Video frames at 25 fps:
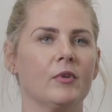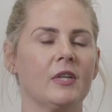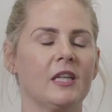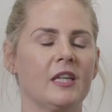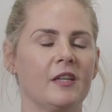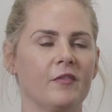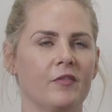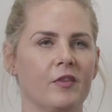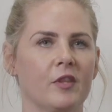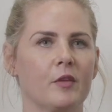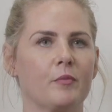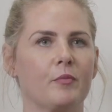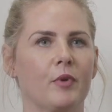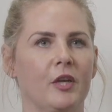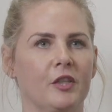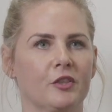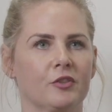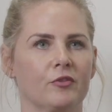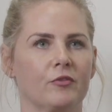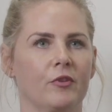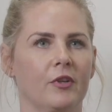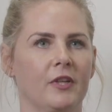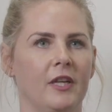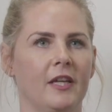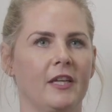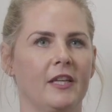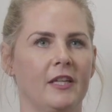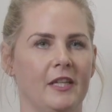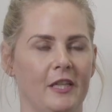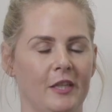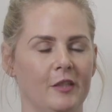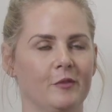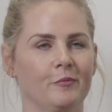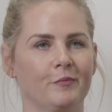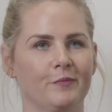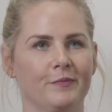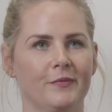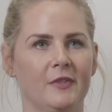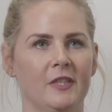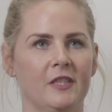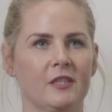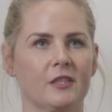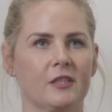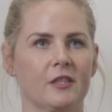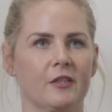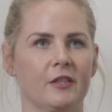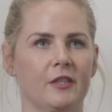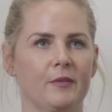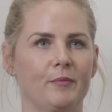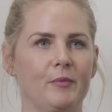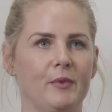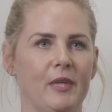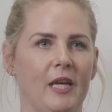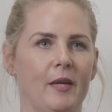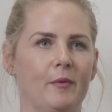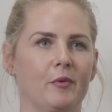relieving the pressure on A&E, so it'd be